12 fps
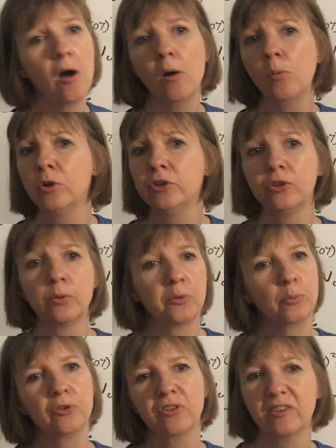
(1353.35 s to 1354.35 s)
all we'll do is
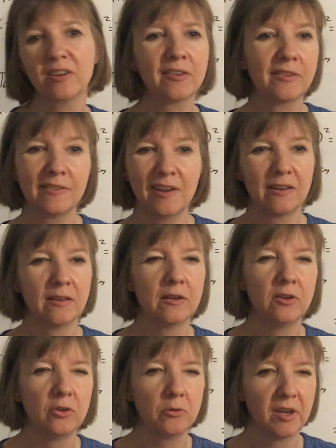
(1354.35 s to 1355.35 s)
we'll just extend the
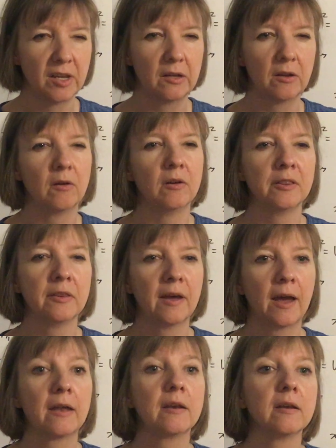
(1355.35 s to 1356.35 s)
due date on
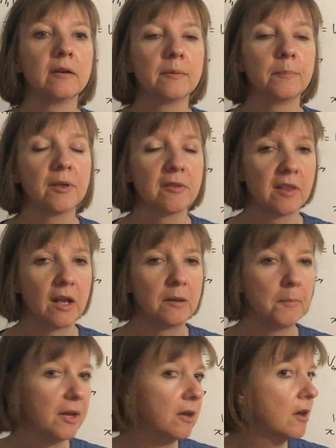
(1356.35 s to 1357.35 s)
that
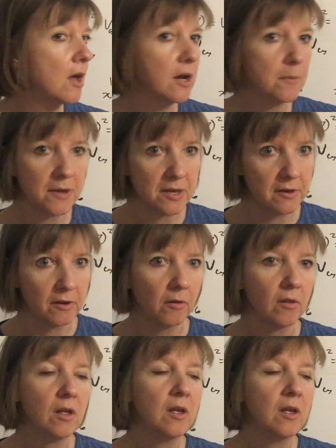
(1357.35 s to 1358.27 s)
assignment. Not a big deal.